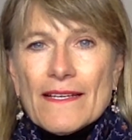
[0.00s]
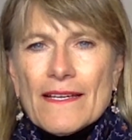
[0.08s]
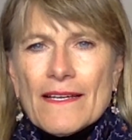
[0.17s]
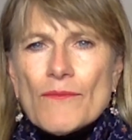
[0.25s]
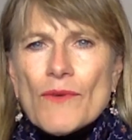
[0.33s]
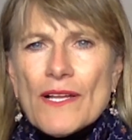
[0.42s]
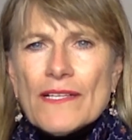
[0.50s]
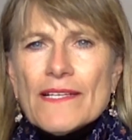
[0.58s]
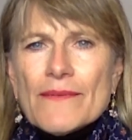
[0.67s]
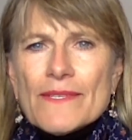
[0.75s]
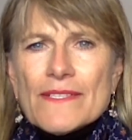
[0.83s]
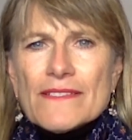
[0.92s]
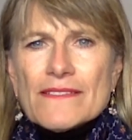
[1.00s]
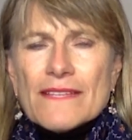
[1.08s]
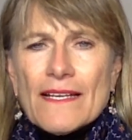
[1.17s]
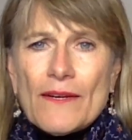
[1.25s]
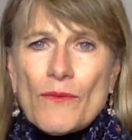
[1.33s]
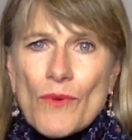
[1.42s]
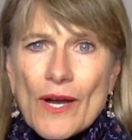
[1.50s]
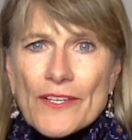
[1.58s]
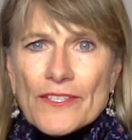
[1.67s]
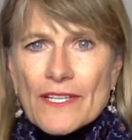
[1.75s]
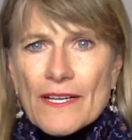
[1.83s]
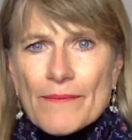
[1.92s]
And while he was at a
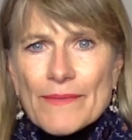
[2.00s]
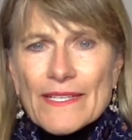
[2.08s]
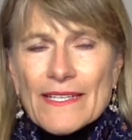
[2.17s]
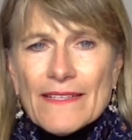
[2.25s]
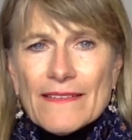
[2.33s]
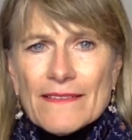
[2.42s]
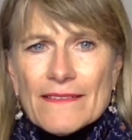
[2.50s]
water company,